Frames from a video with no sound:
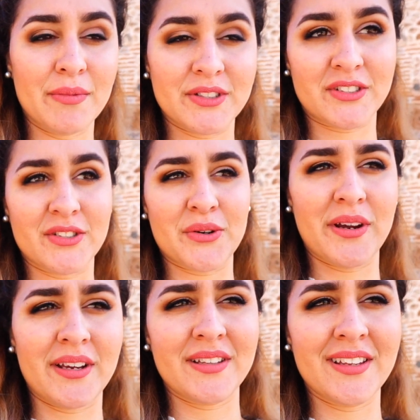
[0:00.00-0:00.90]
he took the
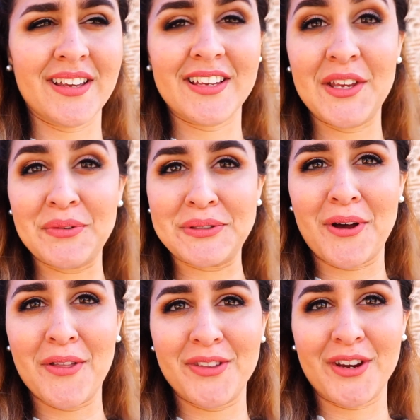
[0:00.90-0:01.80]
train. He was
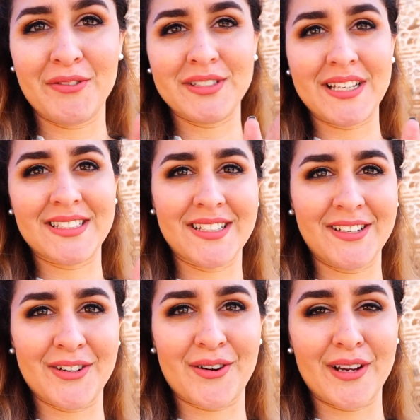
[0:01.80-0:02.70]
on there. He was like
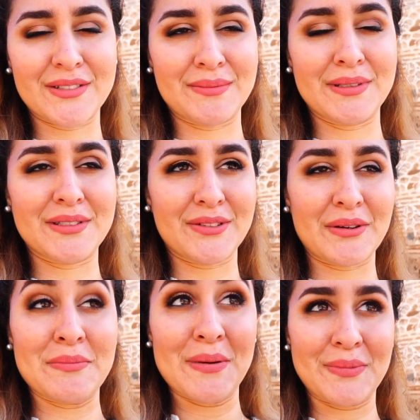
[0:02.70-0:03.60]
sitting across from us. So I
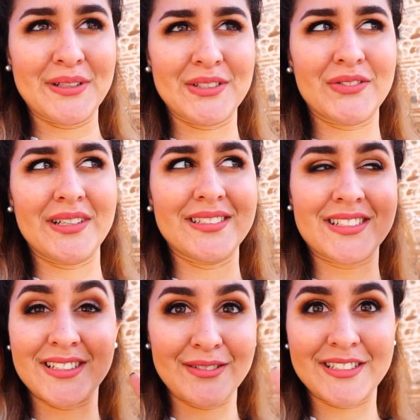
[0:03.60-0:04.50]
remember his face
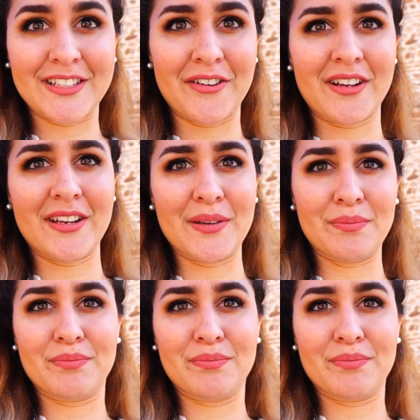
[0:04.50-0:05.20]
because I was staring at it